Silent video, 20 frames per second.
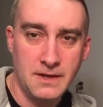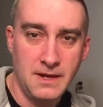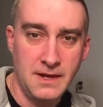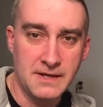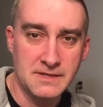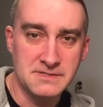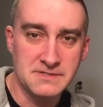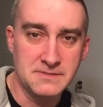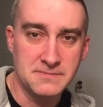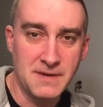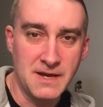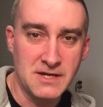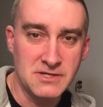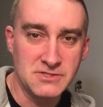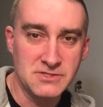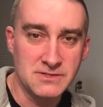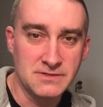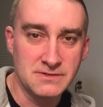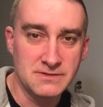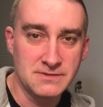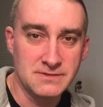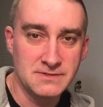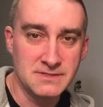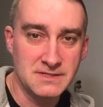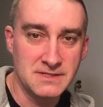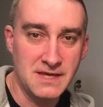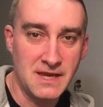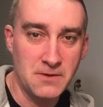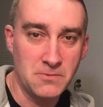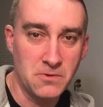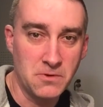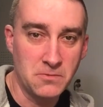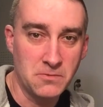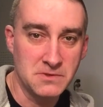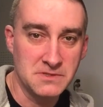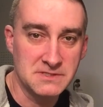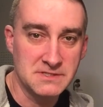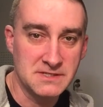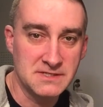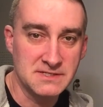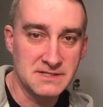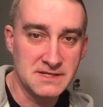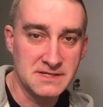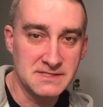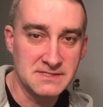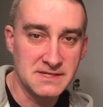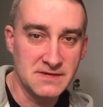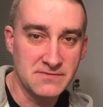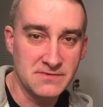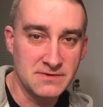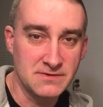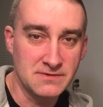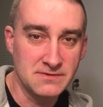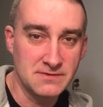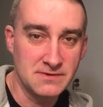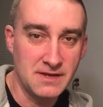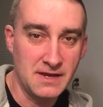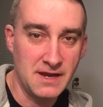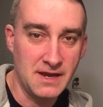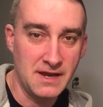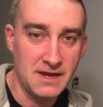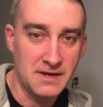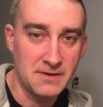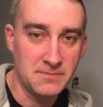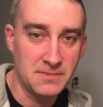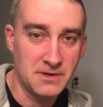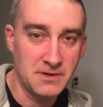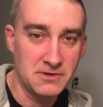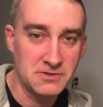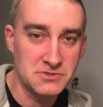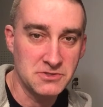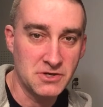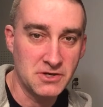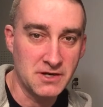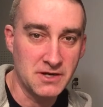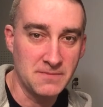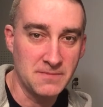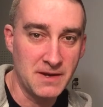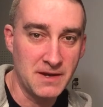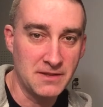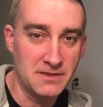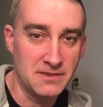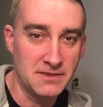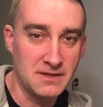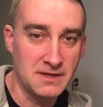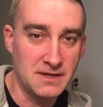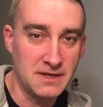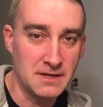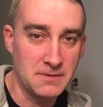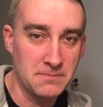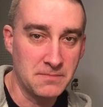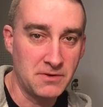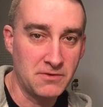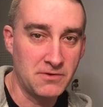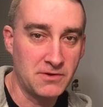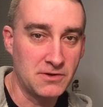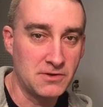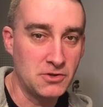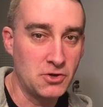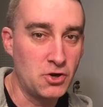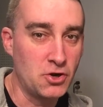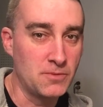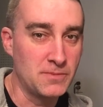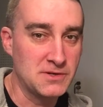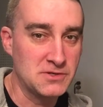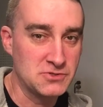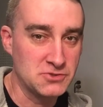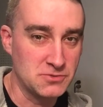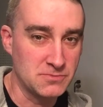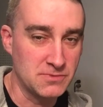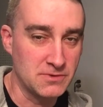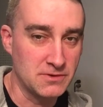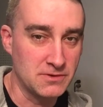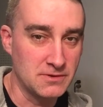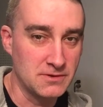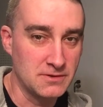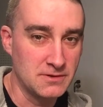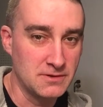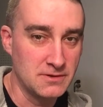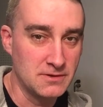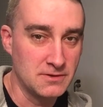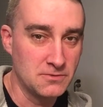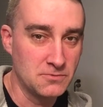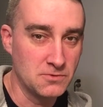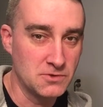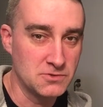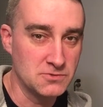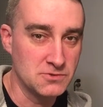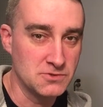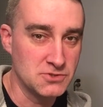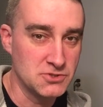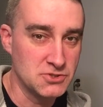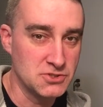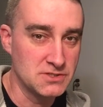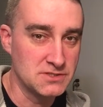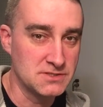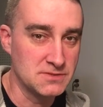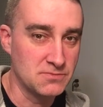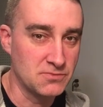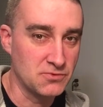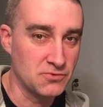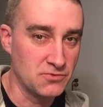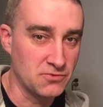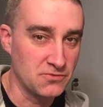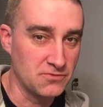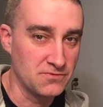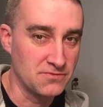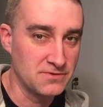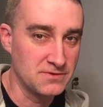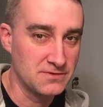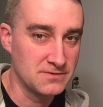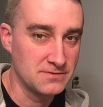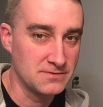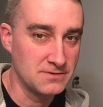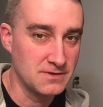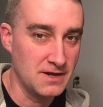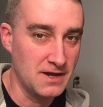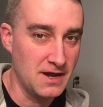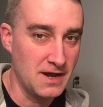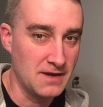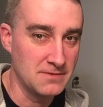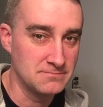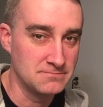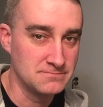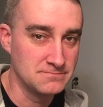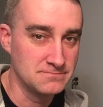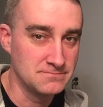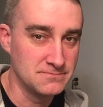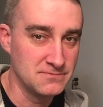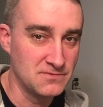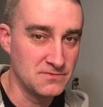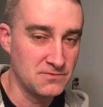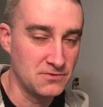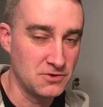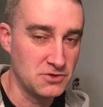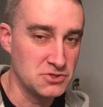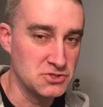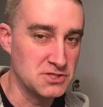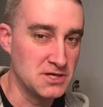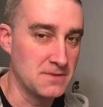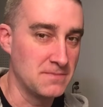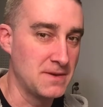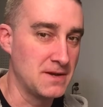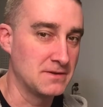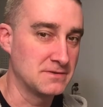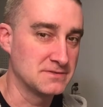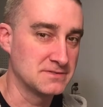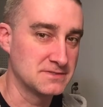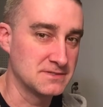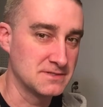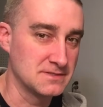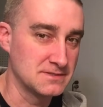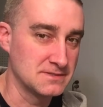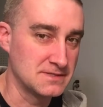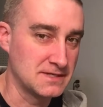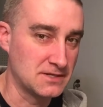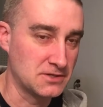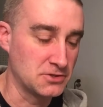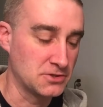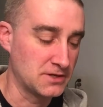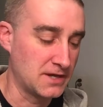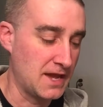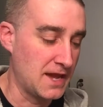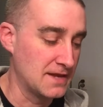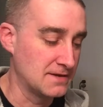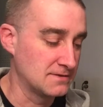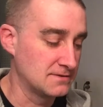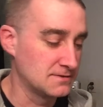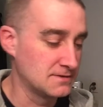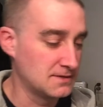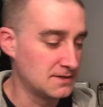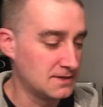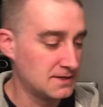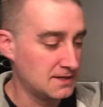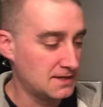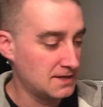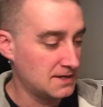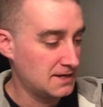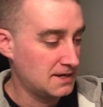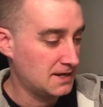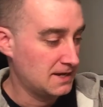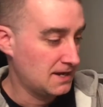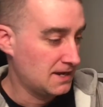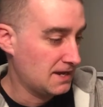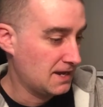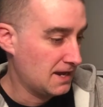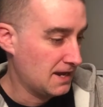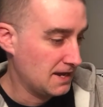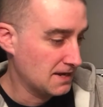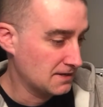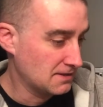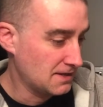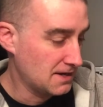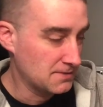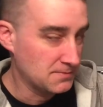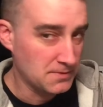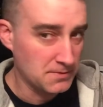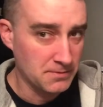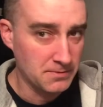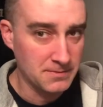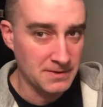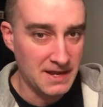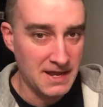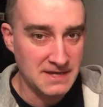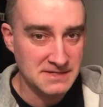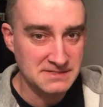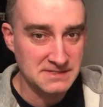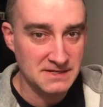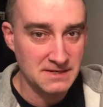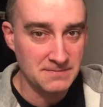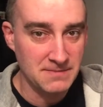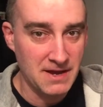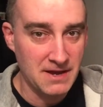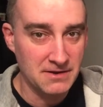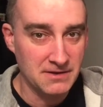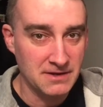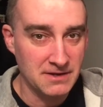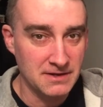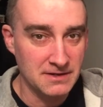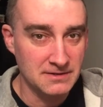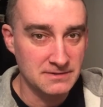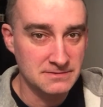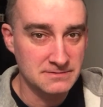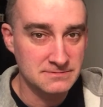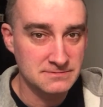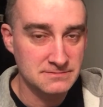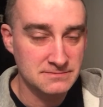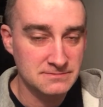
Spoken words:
Hey, it's Sebastian, TK11697, and I'm here talking about the Imperial Army Trooper, which was just approved for your GMLs to take a look at. And a lot of people have been asking about